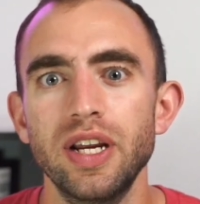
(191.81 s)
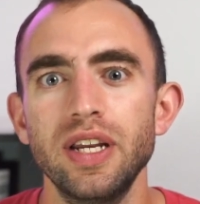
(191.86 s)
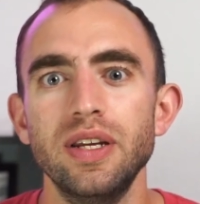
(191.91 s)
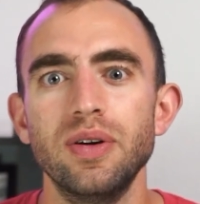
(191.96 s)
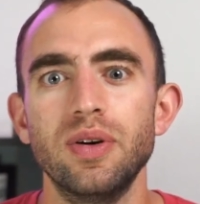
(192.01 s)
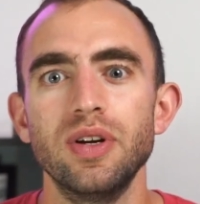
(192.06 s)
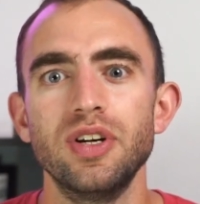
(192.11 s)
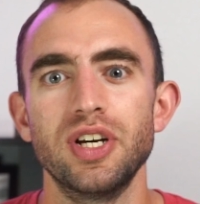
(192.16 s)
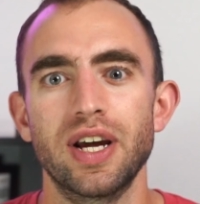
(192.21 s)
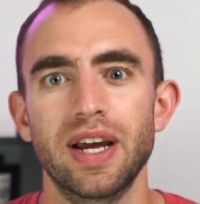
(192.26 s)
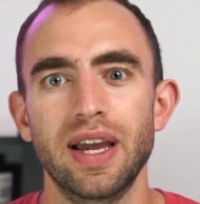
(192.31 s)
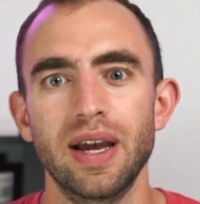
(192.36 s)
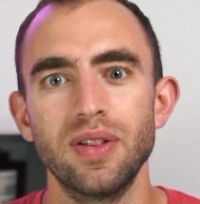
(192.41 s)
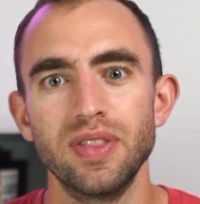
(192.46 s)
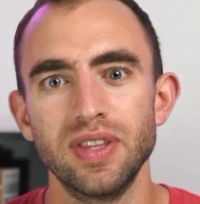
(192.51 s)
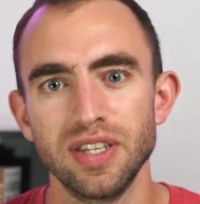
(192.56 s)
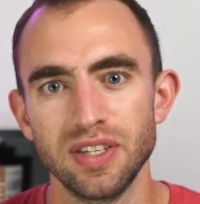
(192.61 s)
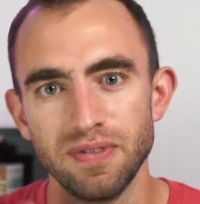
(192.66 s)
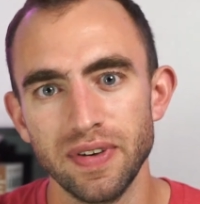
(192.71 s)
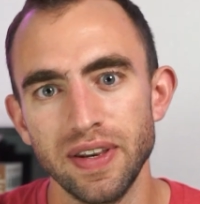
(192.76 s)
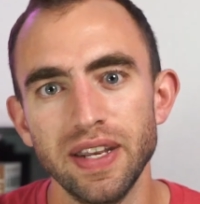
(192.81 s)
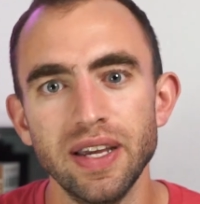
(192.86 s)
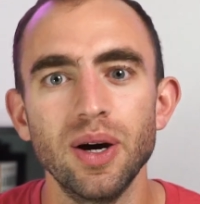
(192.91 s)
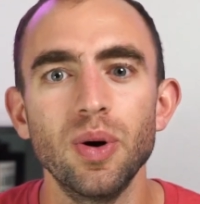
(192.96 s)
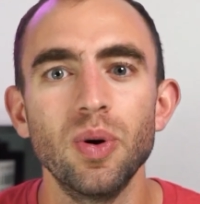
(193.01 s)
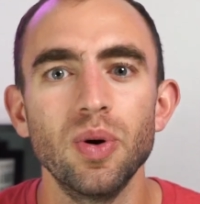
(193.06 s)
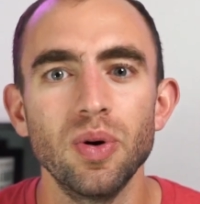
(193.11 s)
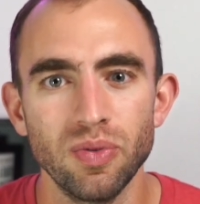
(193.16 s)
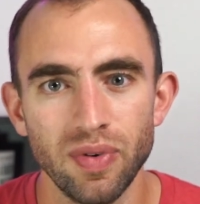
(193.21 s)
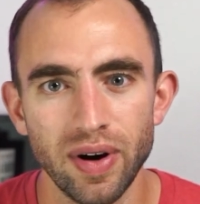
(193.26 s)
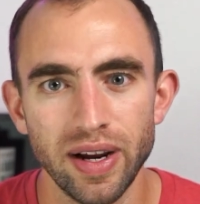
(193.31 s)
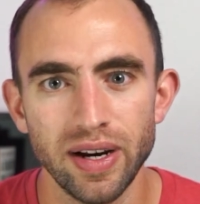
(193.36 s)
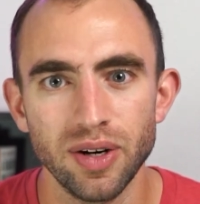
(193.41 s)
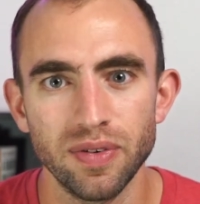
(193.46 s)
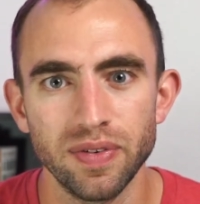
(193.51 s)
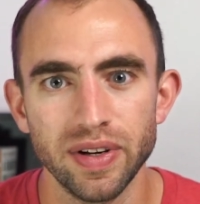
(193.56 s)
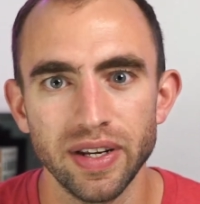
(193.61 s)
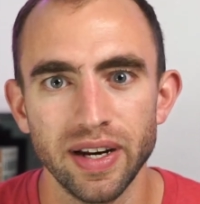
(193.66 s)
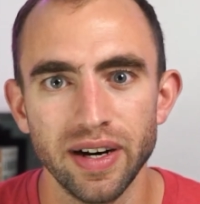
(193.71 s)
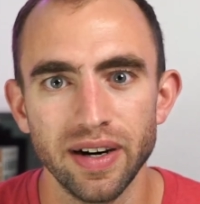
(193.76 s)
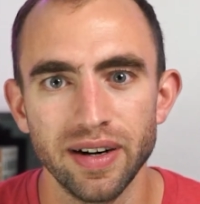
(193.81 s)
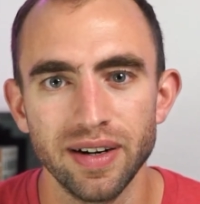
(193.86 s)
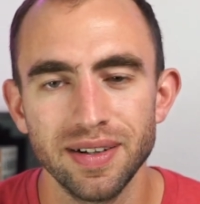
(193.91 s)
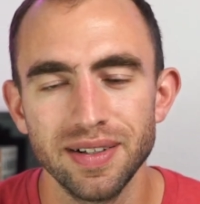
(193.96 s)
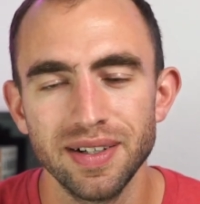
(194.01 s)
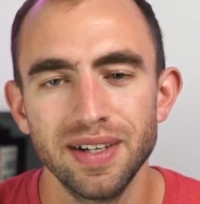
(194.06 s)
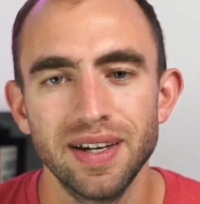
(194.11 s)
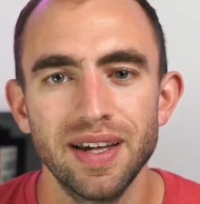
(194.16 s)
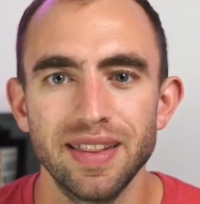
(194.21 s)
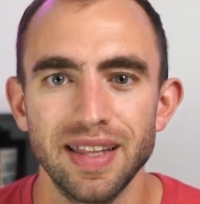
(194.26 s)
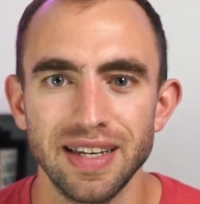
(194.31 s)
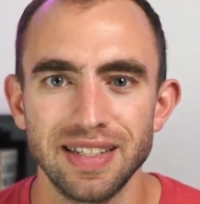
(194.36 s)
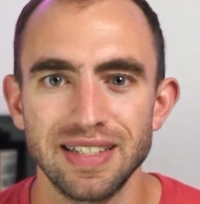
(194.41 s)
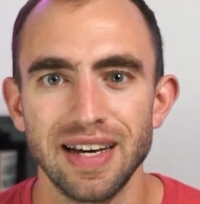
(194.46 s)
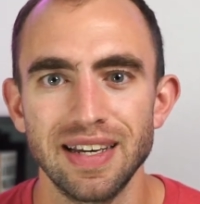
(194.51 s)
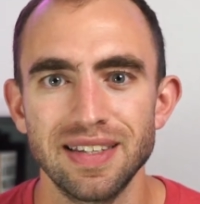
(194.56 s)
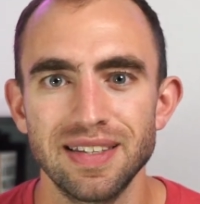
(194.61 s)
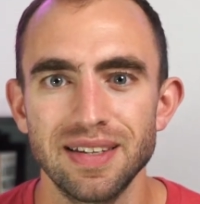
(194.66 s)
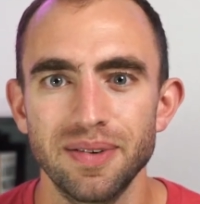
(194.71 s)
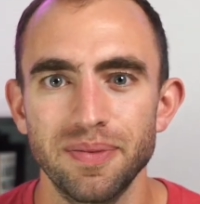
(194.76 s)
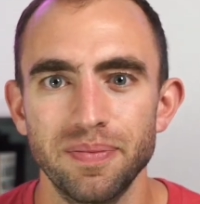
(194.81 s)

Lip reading: you can check out this video right over here. Thanks, guys.